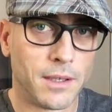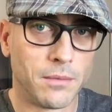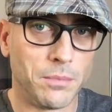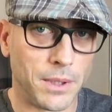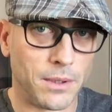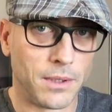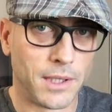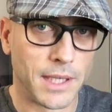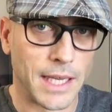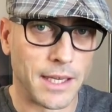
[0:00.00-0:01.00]
Bill
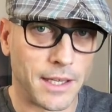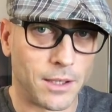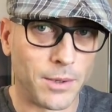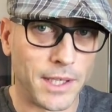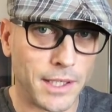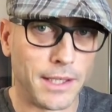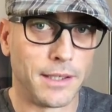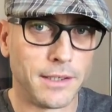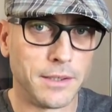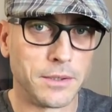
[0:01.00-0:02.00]
and Hillary
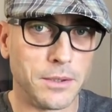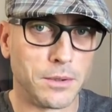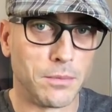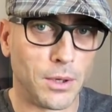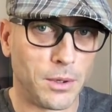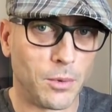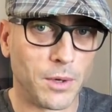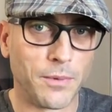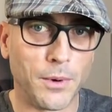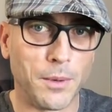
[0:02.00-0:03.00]
Clinton. Used to do some dirty work
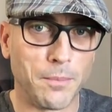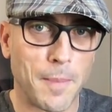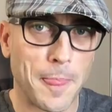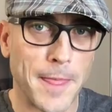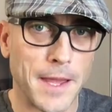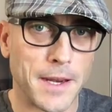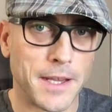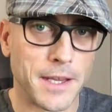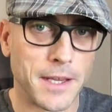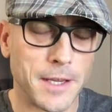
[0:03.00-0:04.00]
for him, and
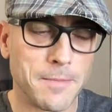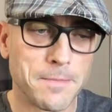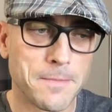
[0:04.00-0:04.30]
he